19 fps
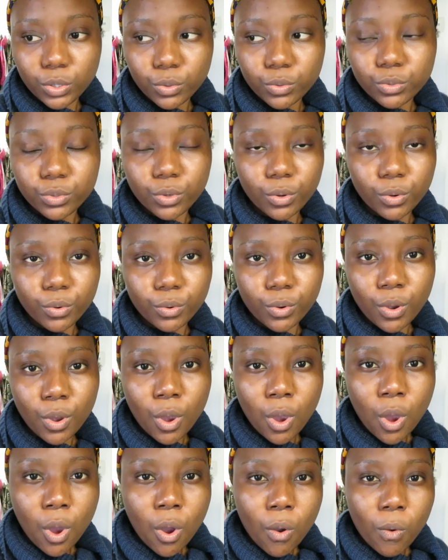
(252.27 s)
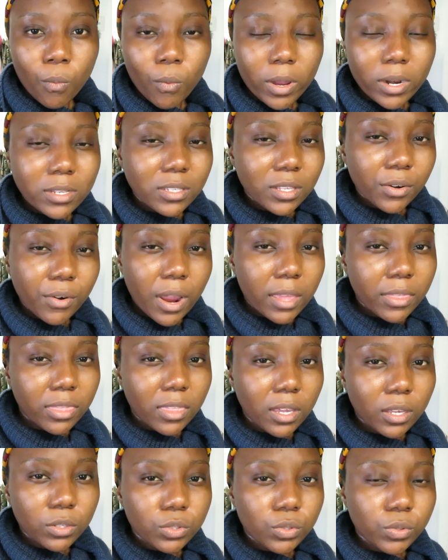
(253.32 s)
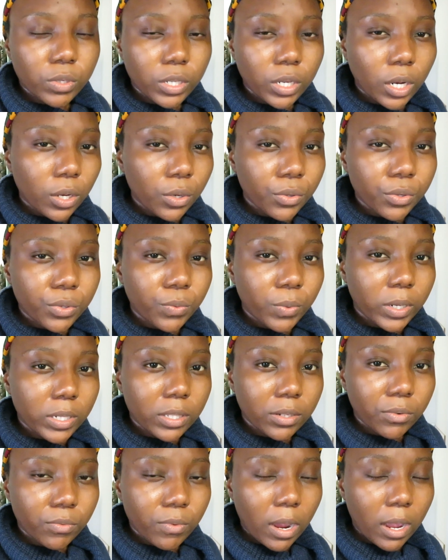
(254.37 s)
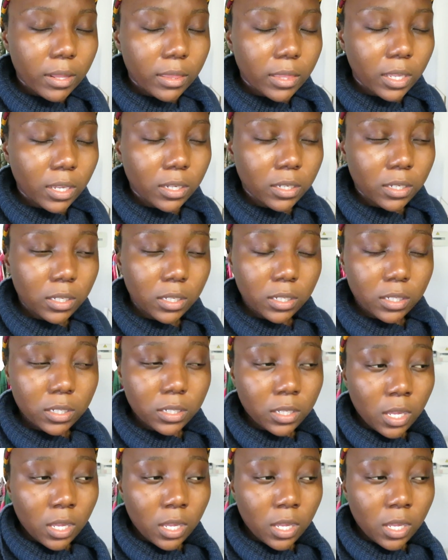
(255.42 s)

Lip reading: don't know what is the right thing to include, what the right thing